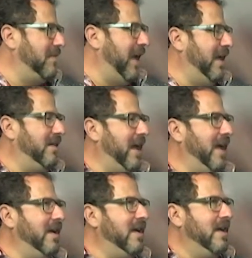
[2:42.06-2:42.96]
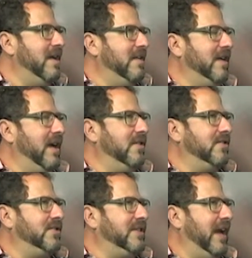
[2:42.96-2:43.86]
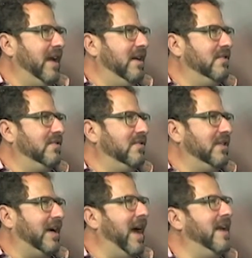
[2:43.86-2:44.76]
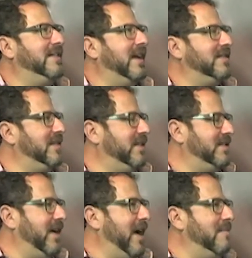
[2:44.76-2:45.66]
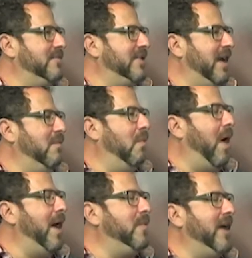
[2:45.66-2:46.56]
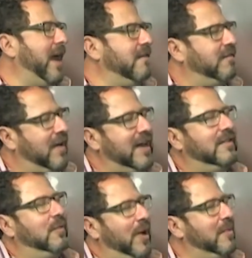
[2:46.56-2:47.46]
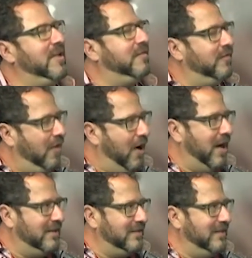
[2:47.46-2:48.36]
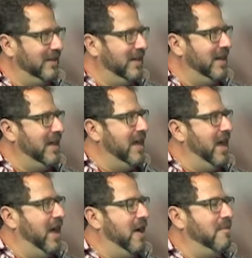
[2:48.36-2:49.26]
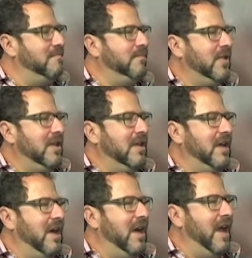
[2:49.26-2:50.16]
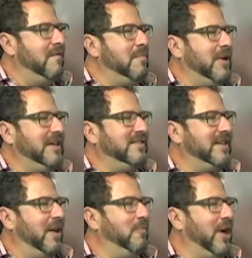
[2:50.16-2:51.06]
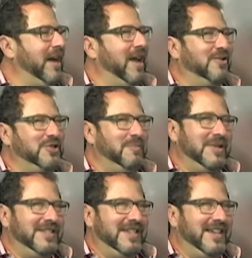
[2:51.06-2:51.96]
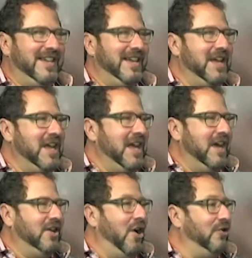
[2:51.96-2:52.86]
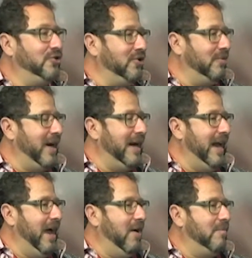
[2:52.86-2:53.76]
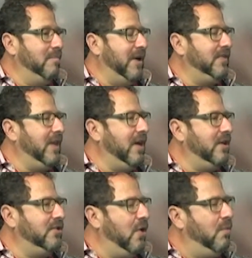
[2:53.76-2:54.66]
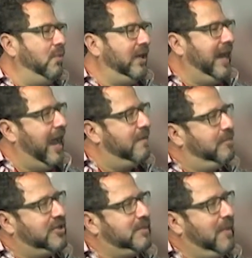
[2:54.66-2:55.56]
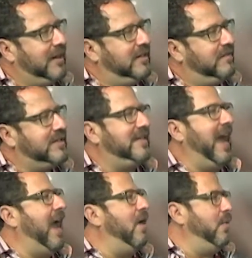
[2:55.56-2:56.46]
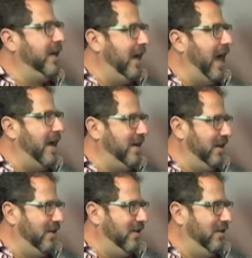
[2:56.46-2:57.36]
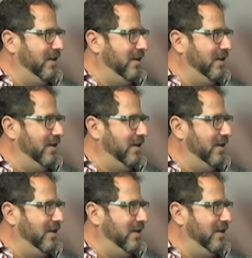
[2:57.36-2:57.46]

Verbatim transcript: and they, they understand the context of the times and why we had to fight the way we fought. Um, uh, everybody's celebrating L G B T culture right now, but they don't really have perspective as to how we got here.